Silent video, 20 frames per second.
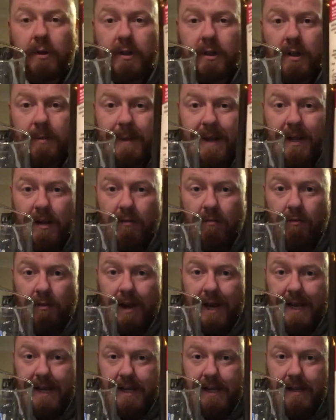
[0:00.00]
A good amount of
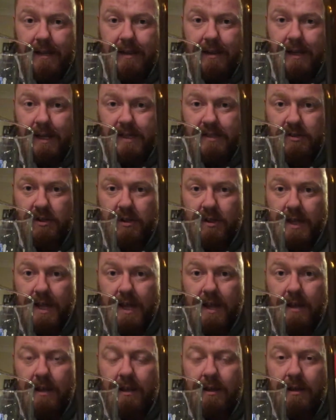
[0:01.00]
writing that is on
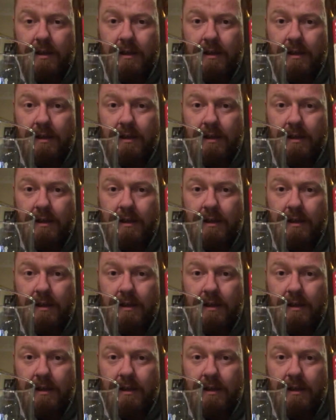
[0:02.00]
there.